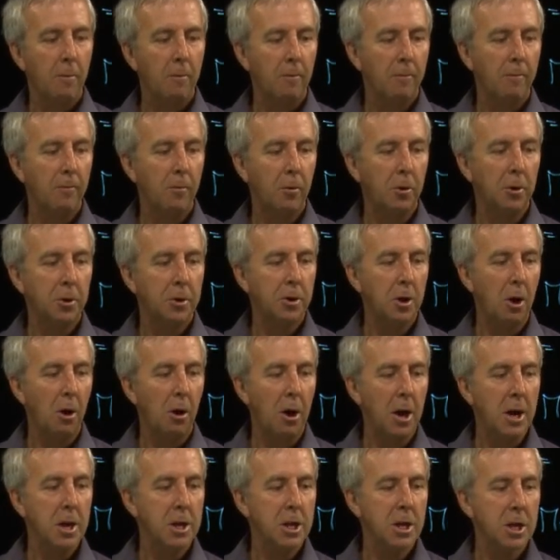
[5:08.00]
for
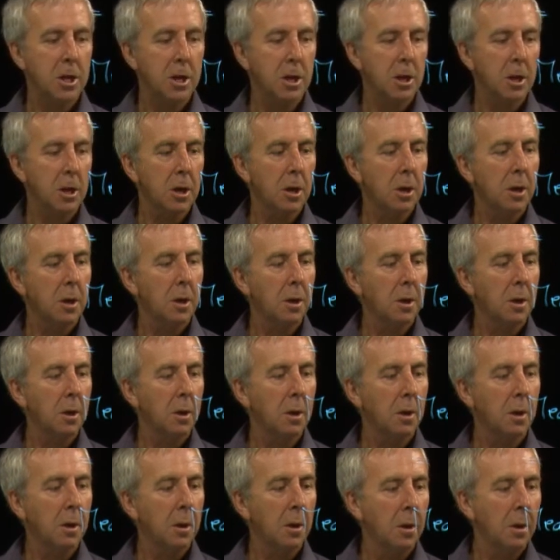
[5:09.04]
dice,
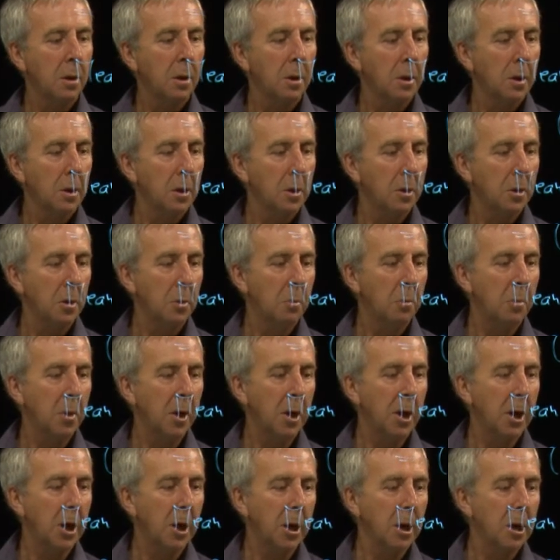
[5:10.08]
the
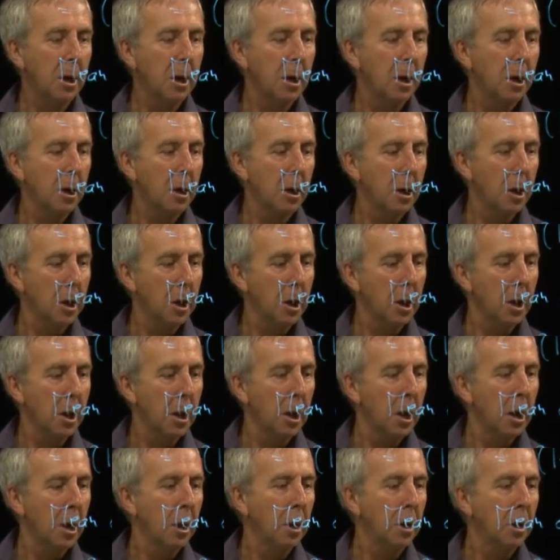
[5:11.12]
mean
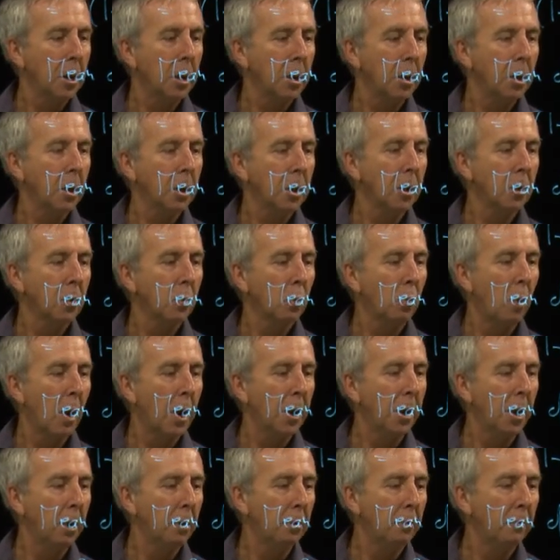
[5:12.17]
is
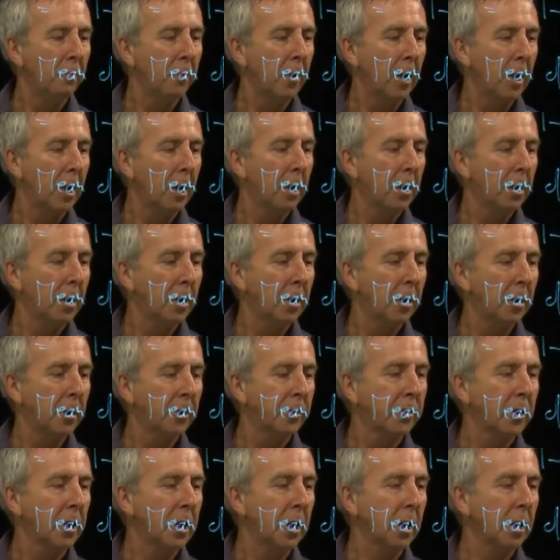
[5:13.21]
1 over a
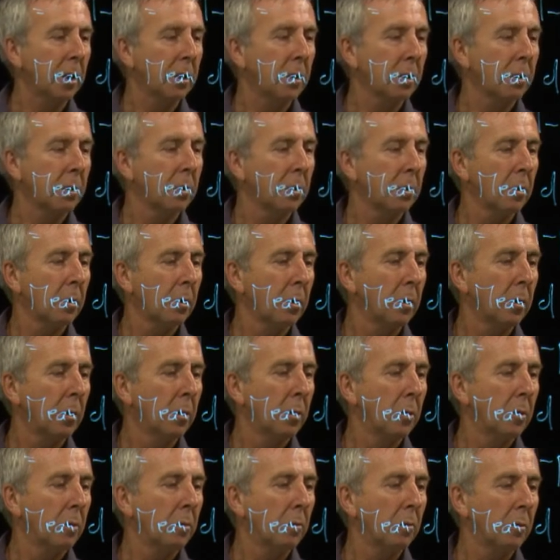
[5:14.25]
sixth,
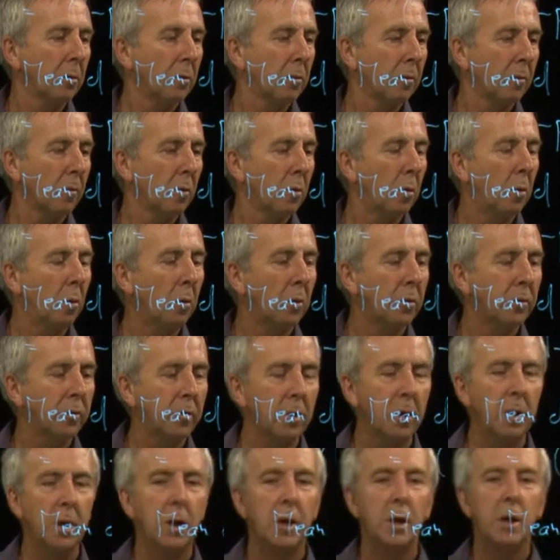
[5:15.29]
which, of course,
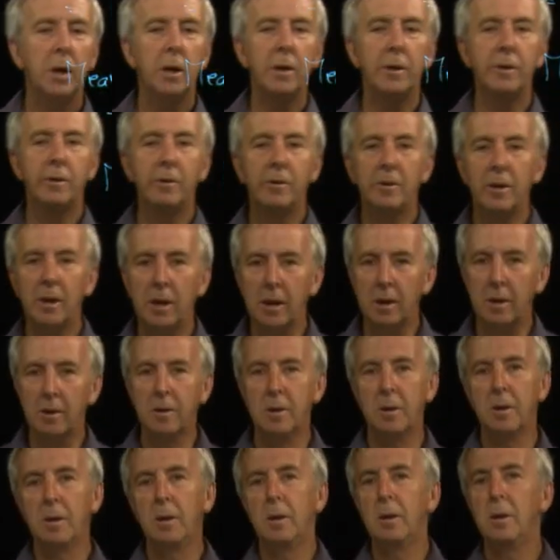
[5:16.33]
is
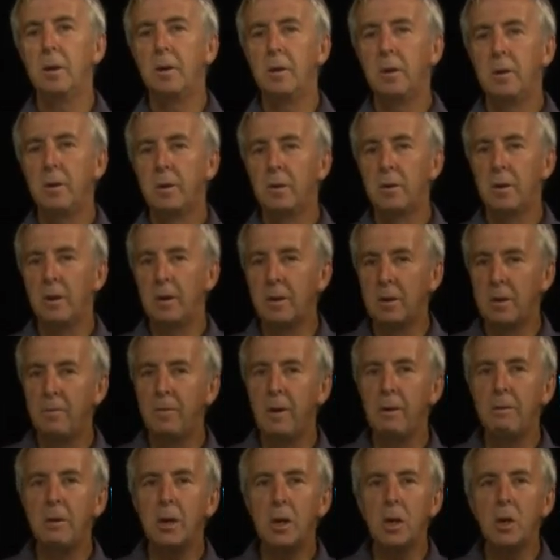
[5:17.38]
6. So that's a
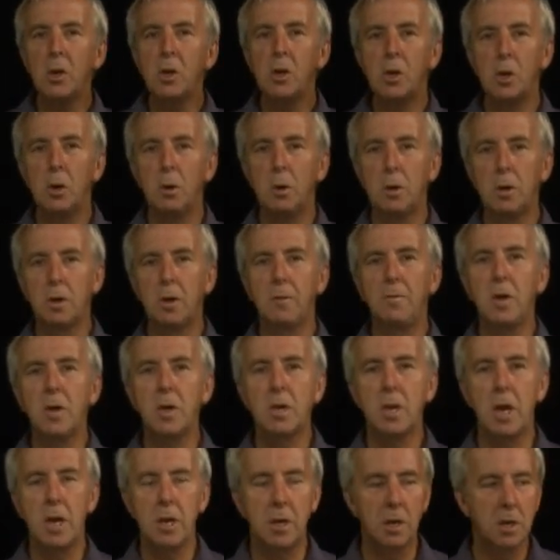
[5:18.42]
very intuitively
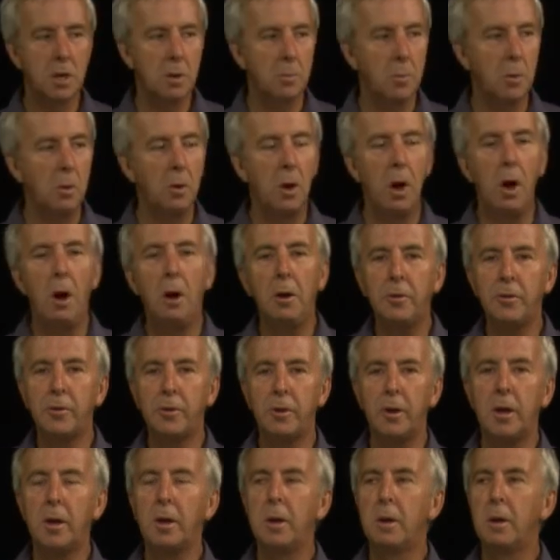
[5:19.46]
sensible
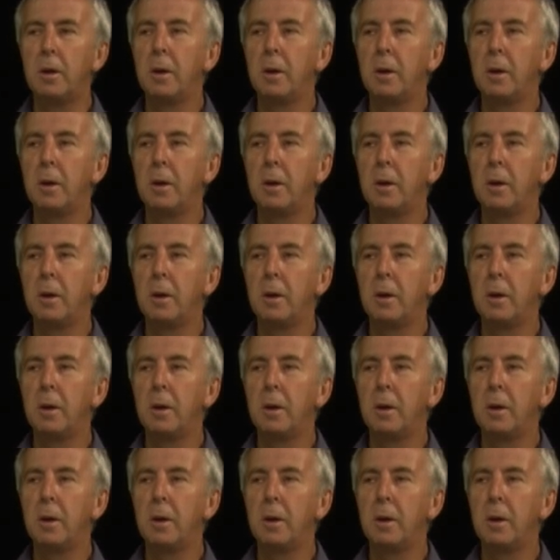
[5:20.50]
answer.